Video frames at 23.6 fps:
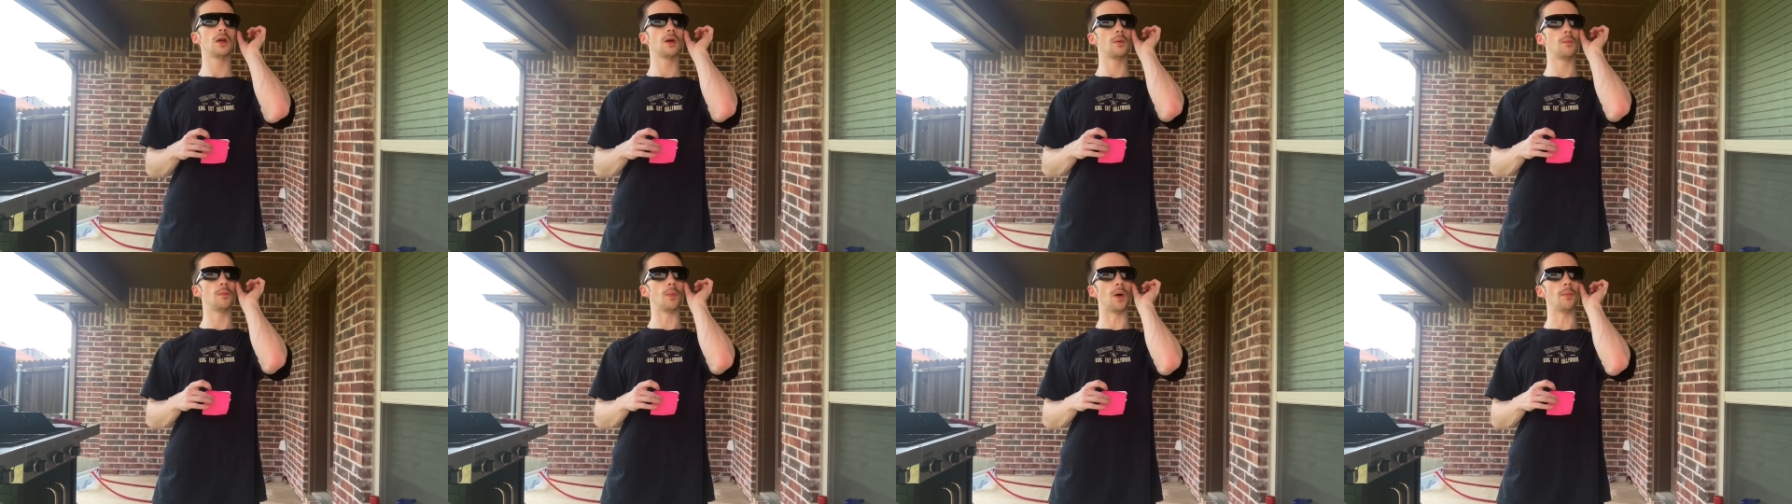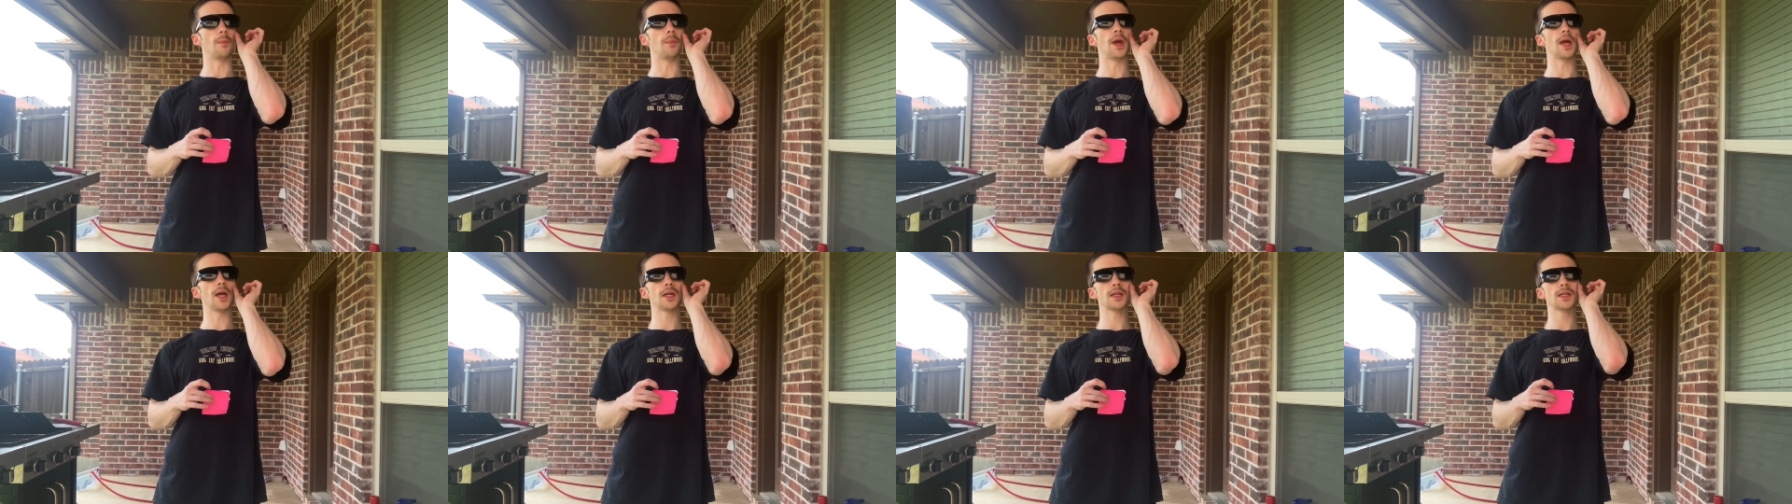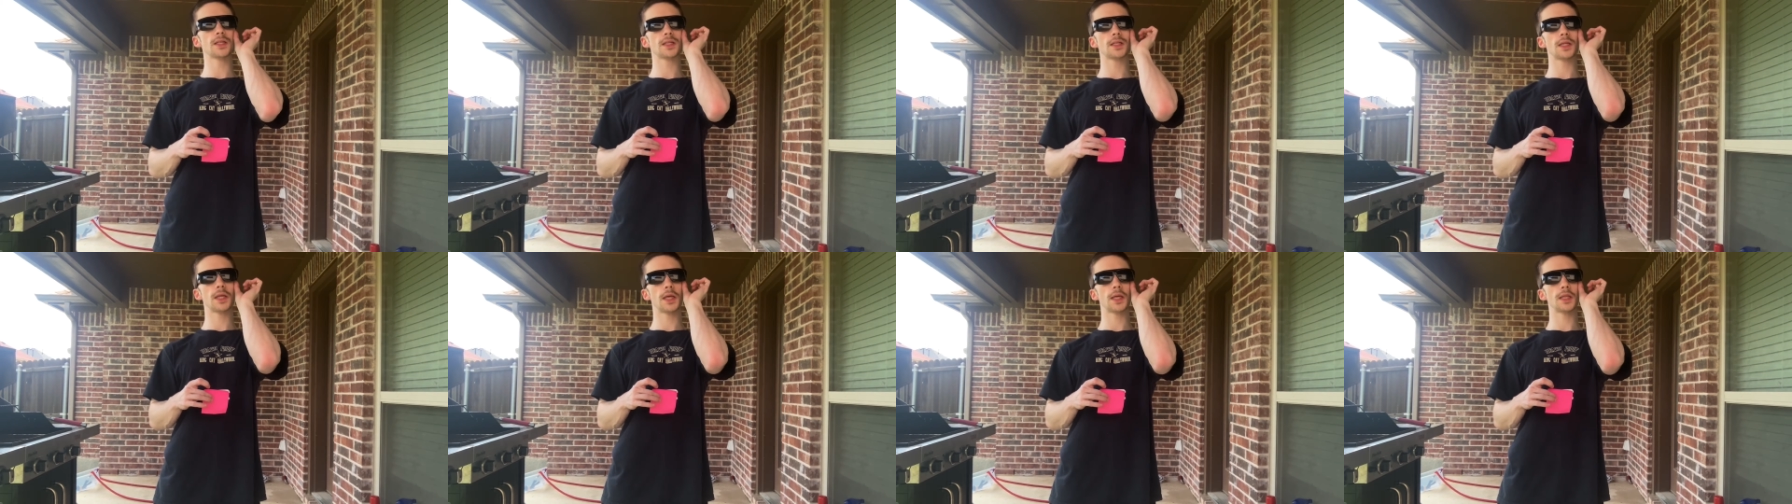My
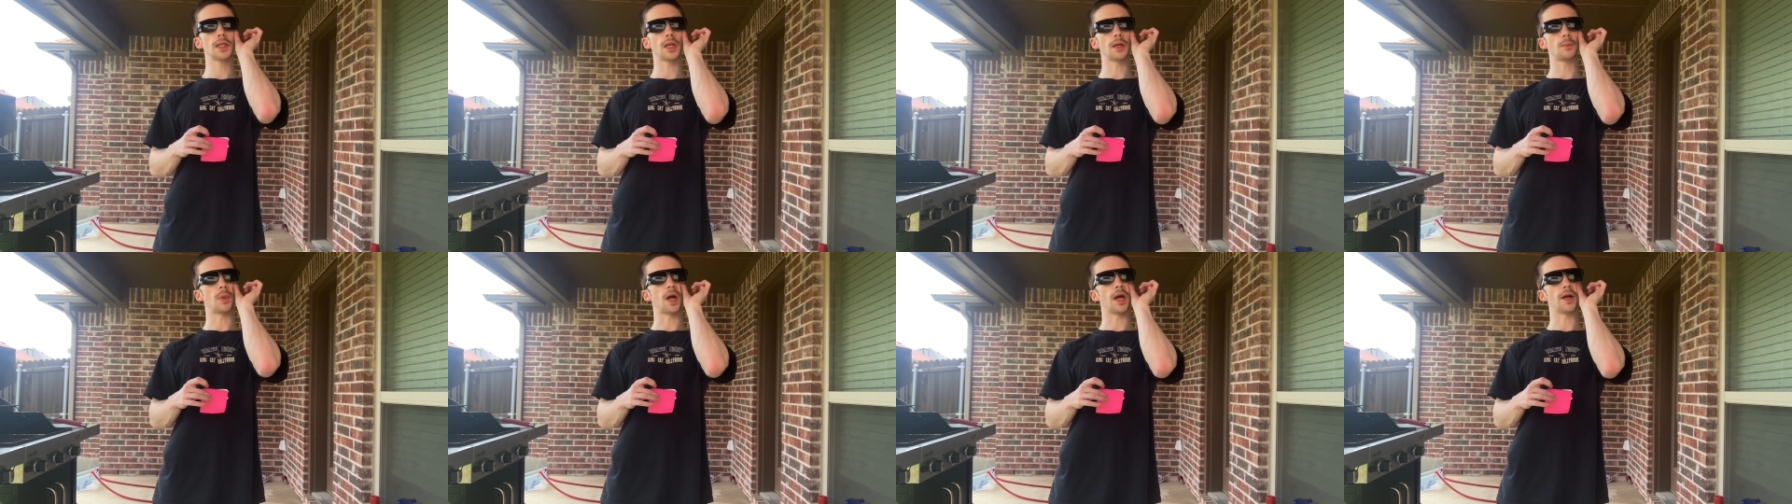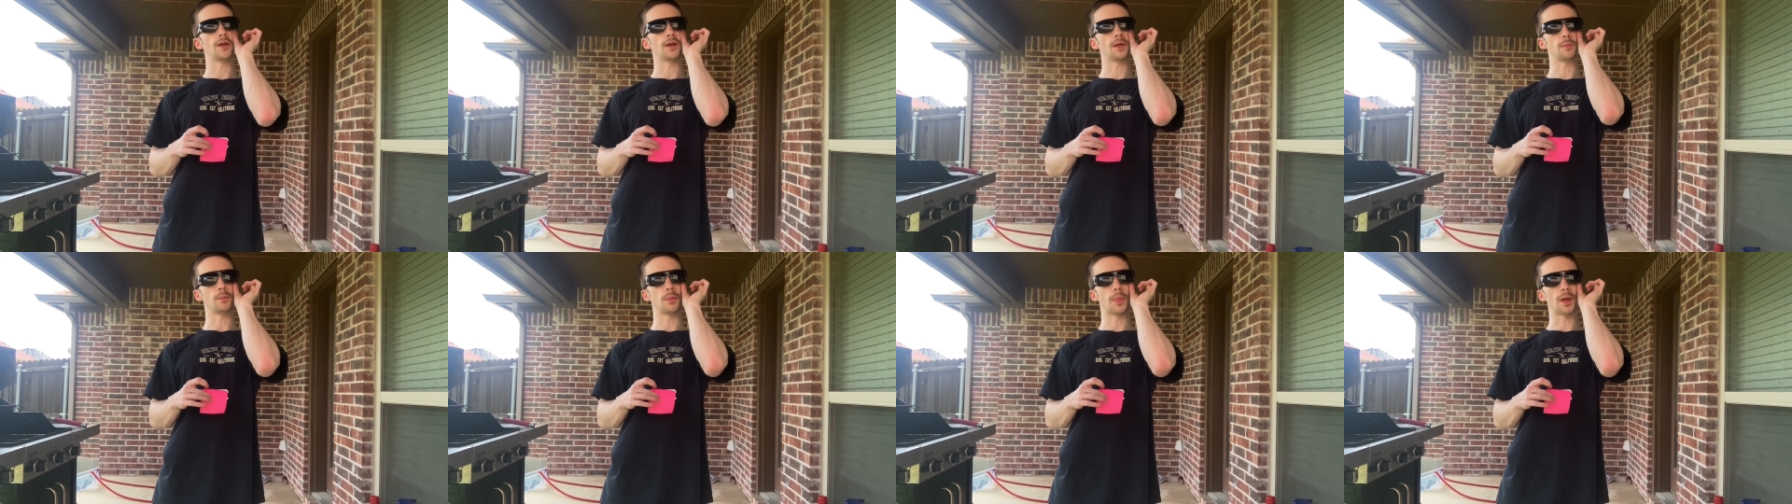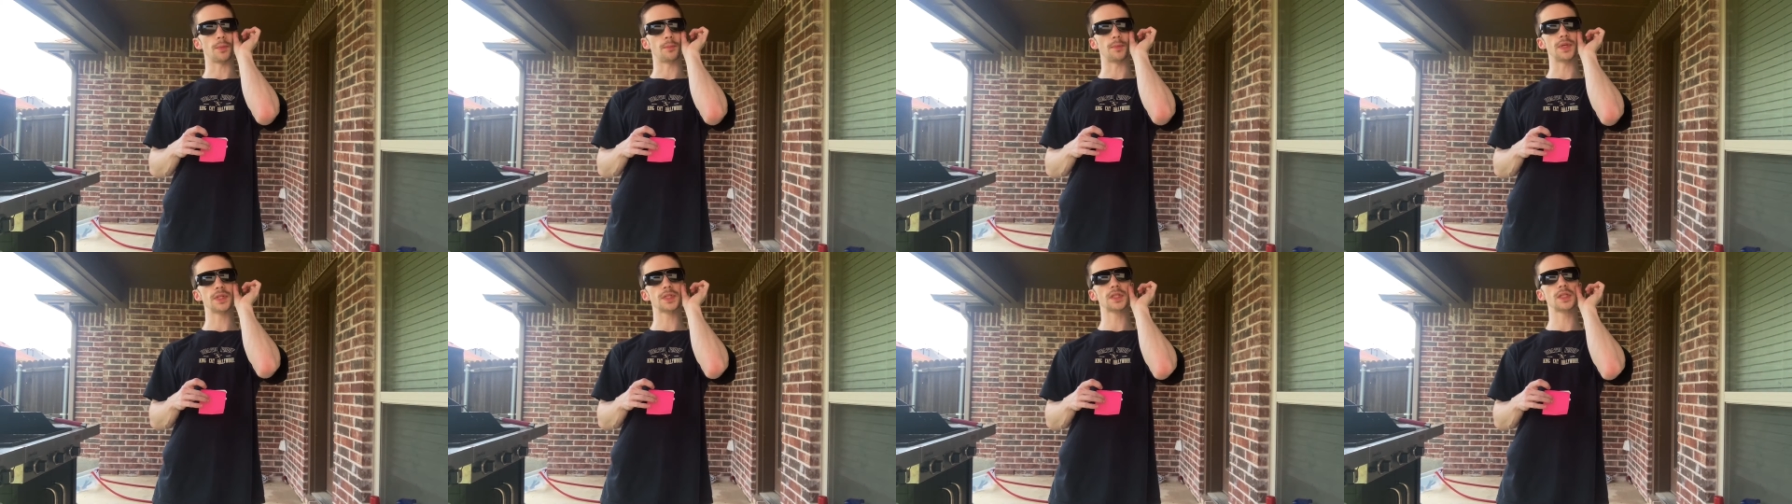biggest thing that my, my
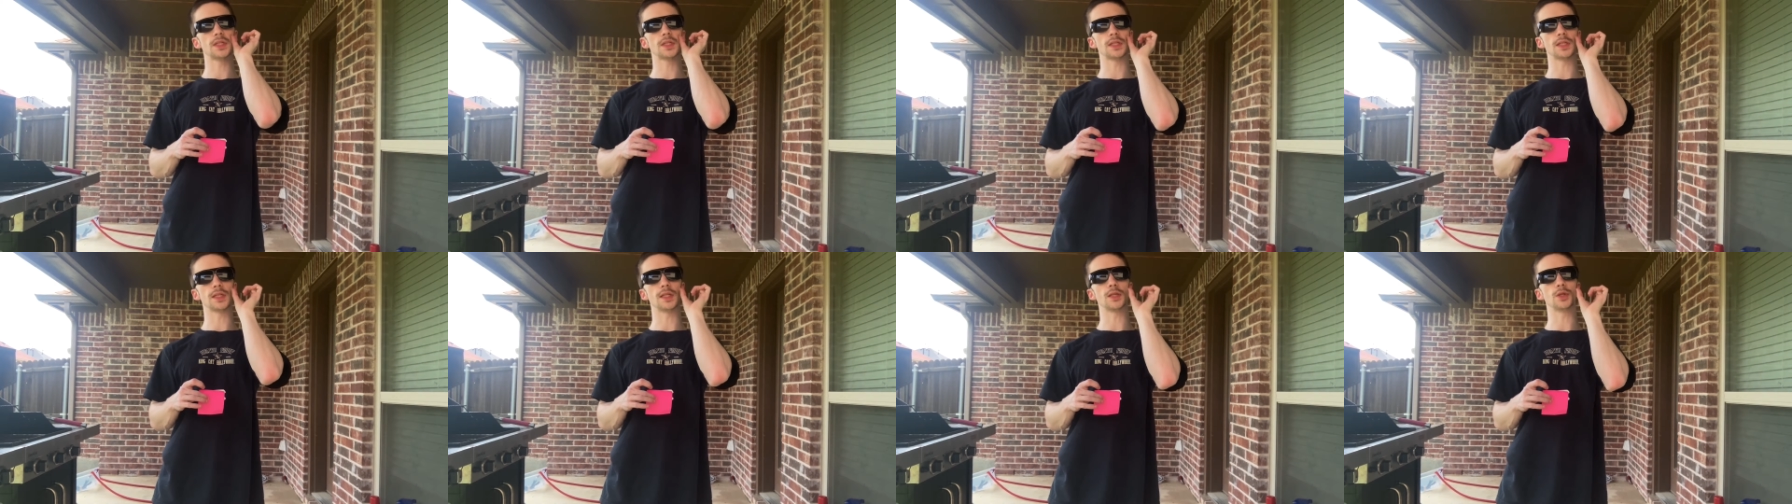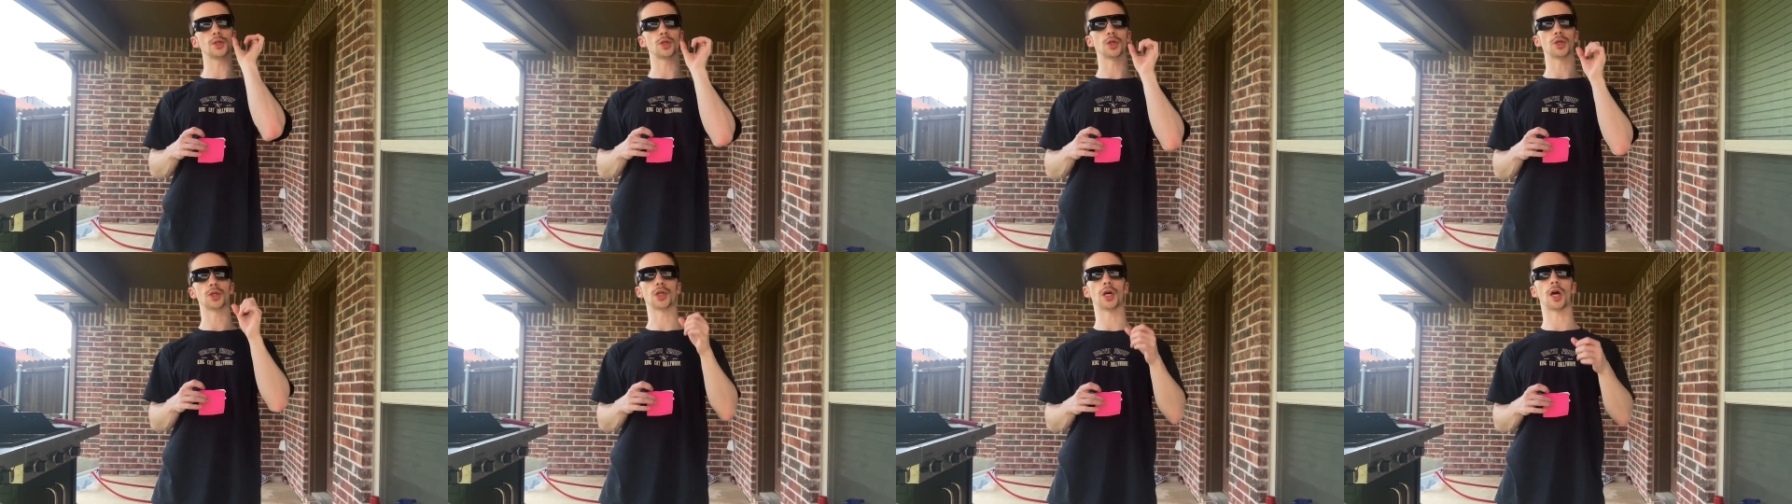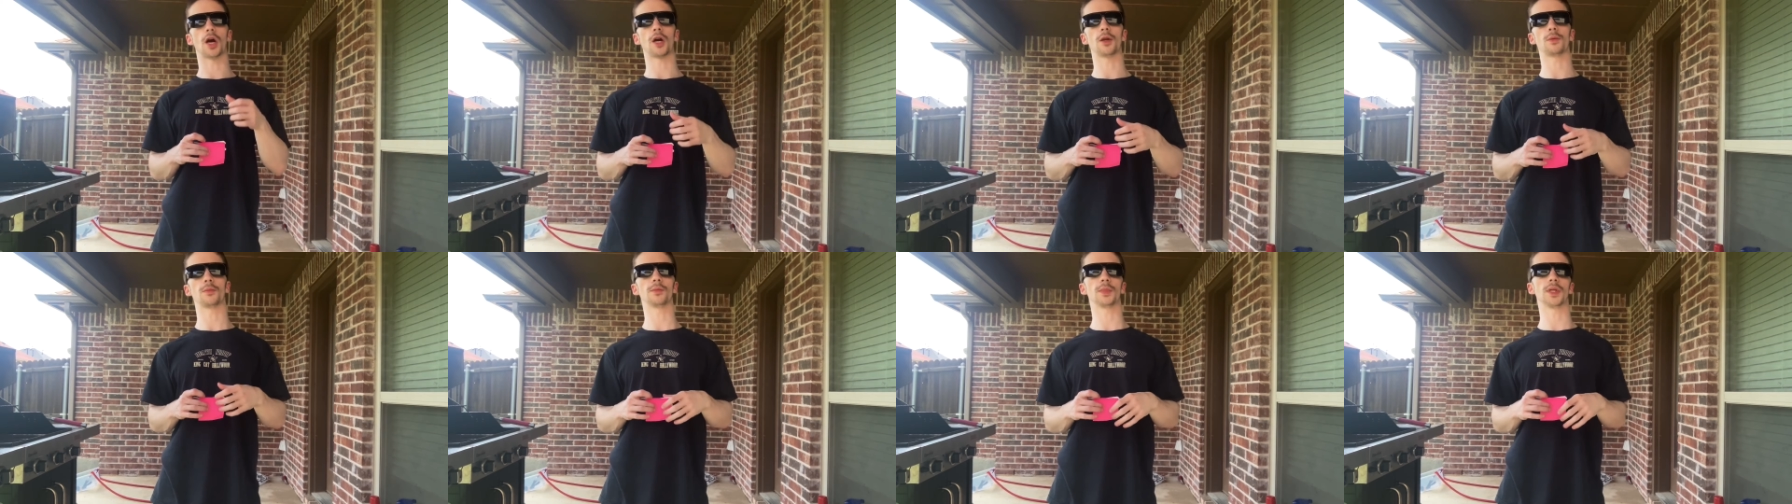business teacher
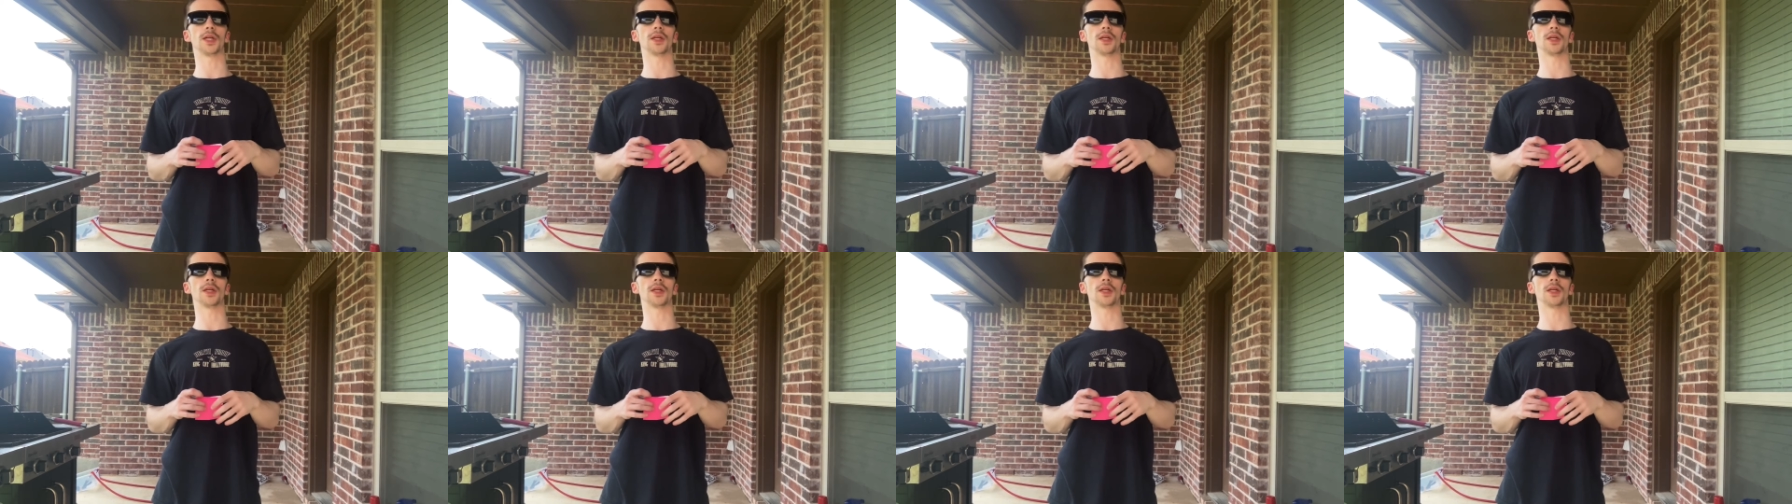taught me,